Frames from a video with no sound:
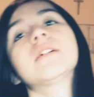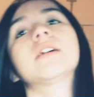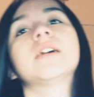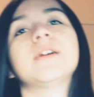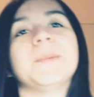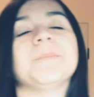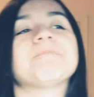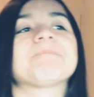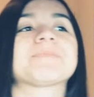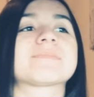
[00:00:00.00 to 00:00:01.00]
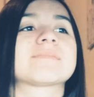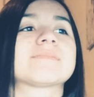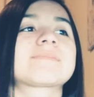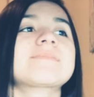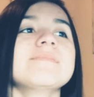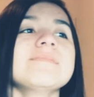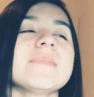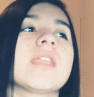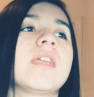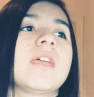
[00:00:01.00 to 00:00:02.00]
But
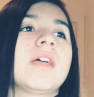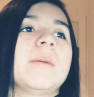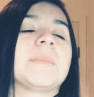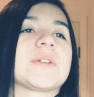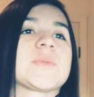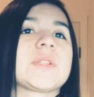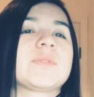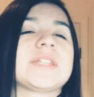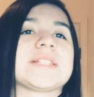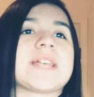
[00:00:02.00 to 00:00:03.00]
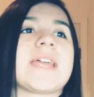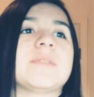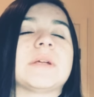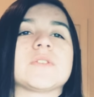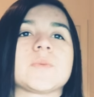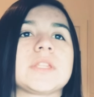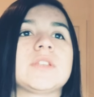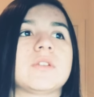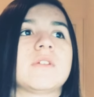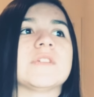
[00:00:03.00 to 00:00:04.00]
I was really, really excited, but I was really
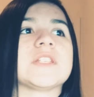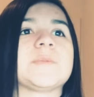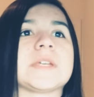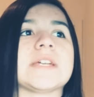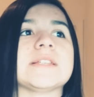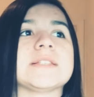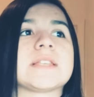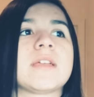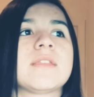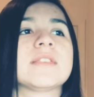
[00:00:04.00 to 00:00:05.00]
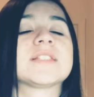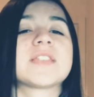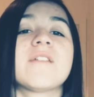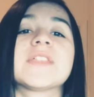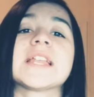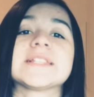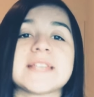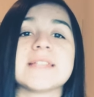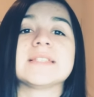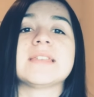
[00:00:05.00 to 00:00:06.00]
nervous because the stuff that I
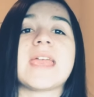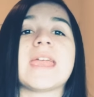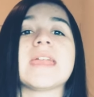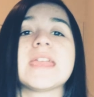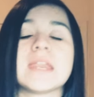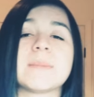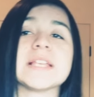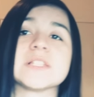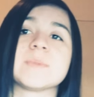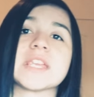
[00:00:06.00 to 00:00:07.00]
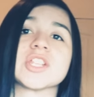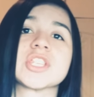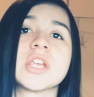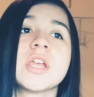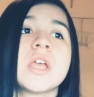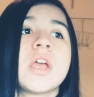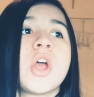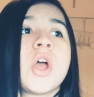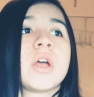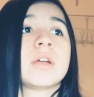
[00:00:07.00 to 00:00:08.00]
said today in my speech
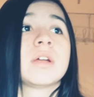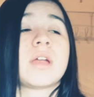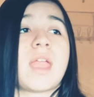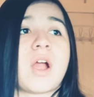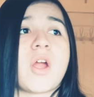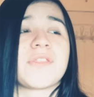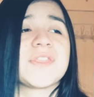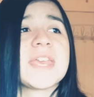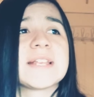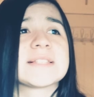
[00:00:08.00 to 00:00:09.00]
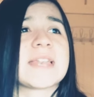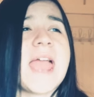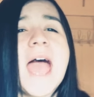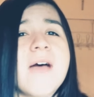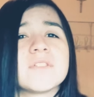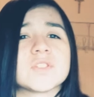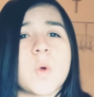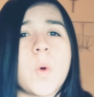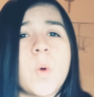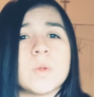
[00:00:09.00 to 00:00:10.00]
are things that I haven't
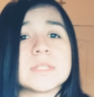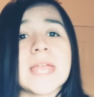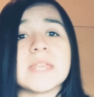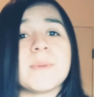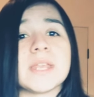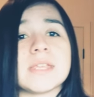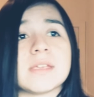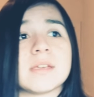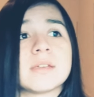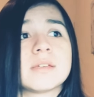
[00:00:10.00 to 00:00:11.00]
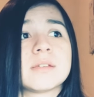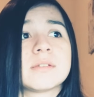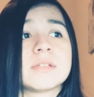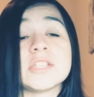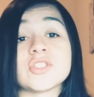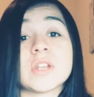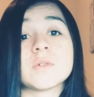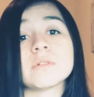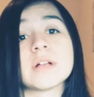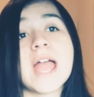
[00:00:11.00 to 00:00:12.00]
told anybody in
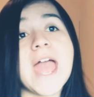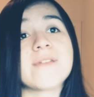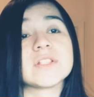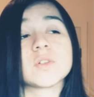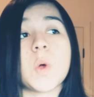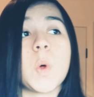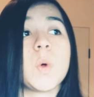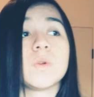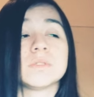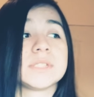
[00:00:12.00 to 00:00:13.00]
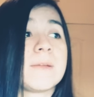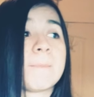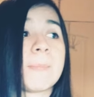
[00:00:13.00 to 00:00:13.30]
general. I haven't told